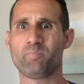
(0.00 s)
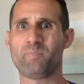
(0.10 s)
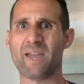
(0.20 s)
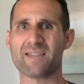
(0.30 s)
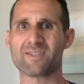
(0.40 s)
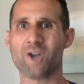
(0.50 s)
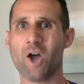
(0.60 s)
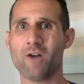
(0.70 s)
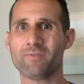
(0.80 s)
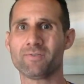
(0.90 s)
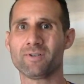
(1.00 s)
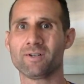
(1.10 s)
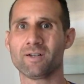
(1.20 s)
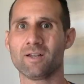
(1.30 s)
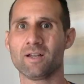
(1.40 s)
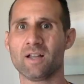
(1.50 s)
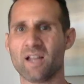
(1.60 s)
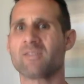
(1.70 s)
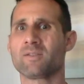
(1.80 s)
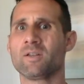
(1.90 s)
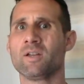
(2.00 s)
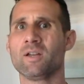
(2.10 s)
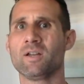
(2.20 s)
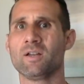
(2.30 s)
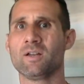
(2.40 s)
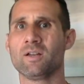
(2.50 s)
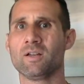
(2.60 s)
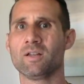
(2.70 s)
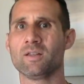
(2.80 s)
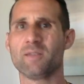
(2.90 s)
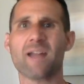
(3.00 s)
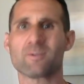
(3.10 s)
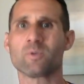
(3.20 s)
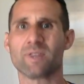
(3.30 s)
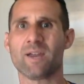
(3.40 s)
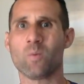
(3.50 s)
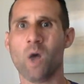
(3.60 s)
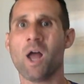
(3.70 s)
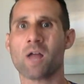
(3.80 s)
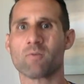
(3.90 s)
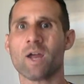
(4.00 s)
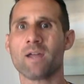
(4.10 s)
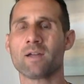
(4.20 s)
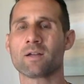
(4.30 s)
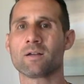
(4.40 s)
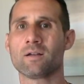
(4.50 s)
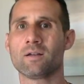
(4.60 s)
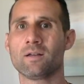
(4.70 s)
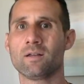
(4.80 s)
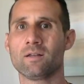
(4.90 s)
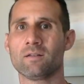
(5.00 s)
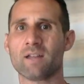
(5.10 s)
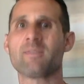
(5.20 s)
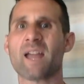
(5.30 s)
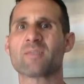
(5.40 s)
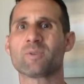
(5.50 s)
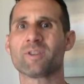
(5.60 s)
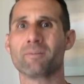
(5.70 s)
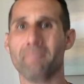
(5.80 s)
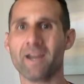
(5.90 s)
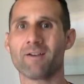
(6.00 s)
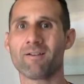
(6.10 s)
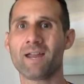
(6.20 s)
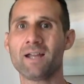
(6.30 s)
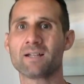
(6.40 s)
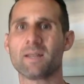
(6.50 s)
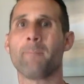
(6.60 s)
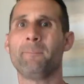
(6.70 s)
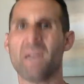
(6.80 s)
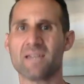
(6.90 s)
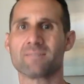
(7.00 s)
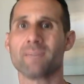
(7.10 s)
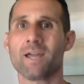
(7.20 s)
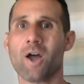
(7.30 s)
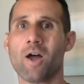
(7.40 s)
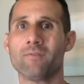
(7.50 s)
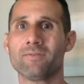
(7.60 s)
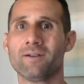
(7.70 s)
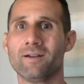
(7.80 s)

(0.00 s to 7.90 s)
Pissed off, like that's what they want, right? Like that's what they're mirroring to piss me off.